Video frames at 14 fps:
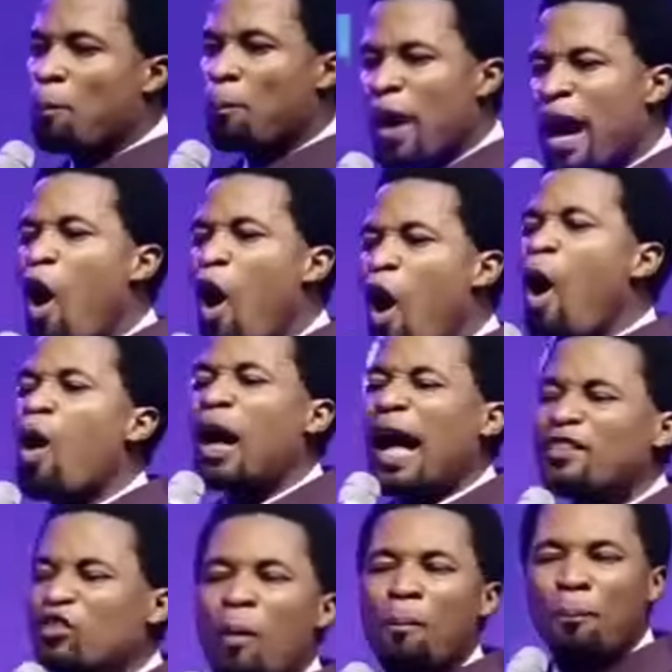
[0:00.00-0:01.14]
to pray all
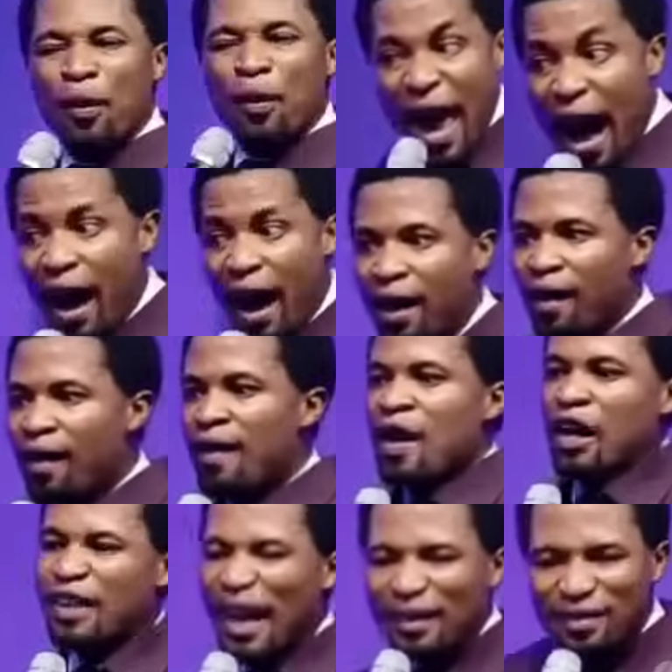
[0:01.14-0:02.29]
kinds of prayer,
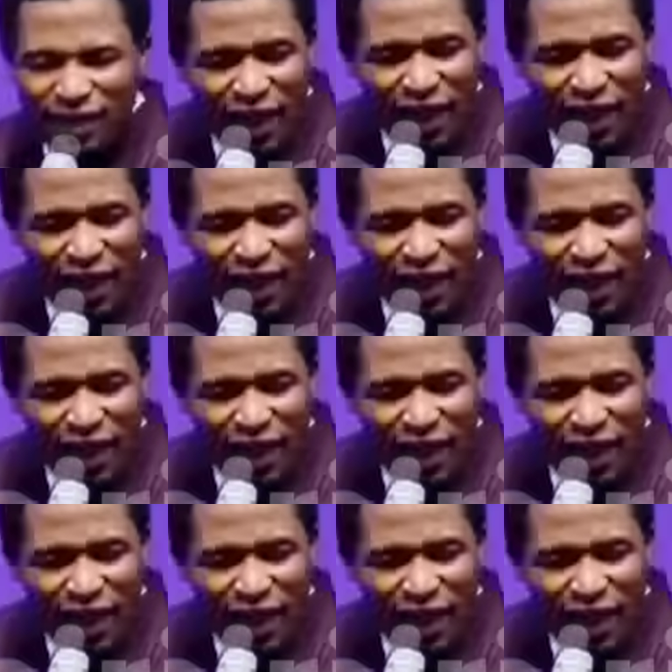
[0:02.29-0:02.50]
they